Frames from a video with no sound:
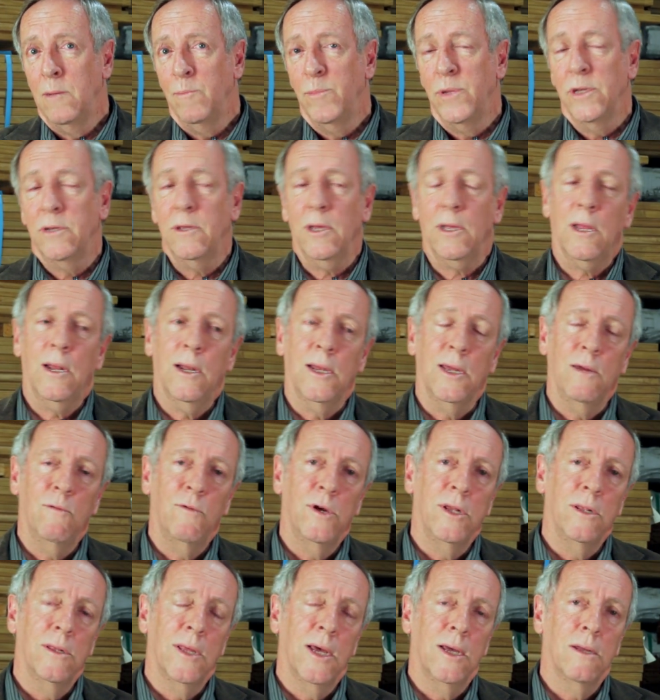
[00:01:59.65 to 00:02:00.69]
particularly
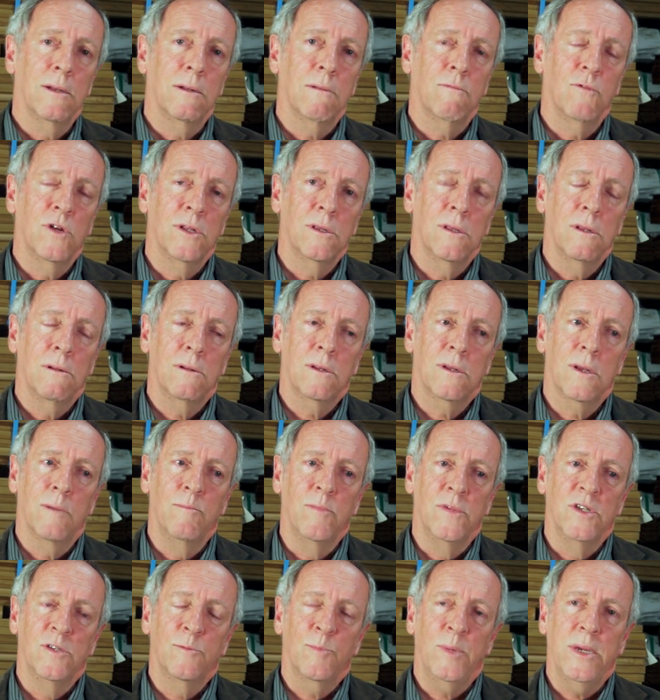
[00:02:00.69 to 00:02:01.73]
when the
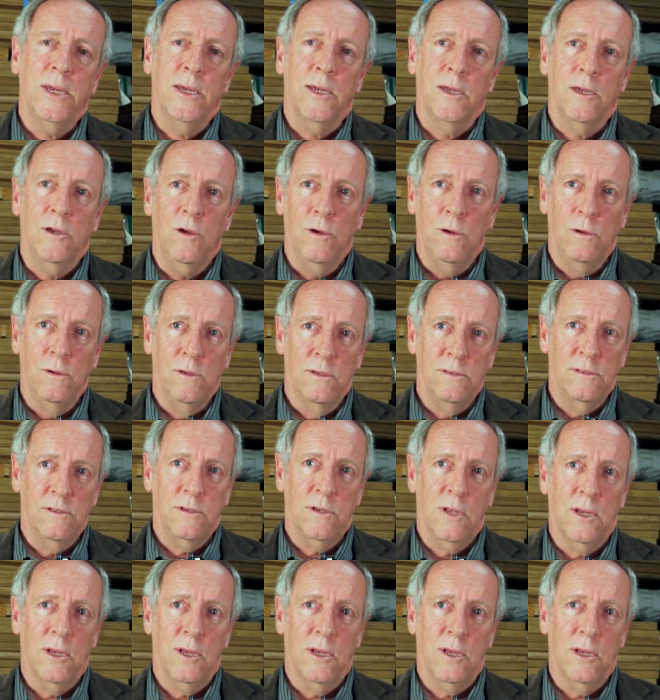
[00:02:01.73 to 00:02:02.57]
timber's being used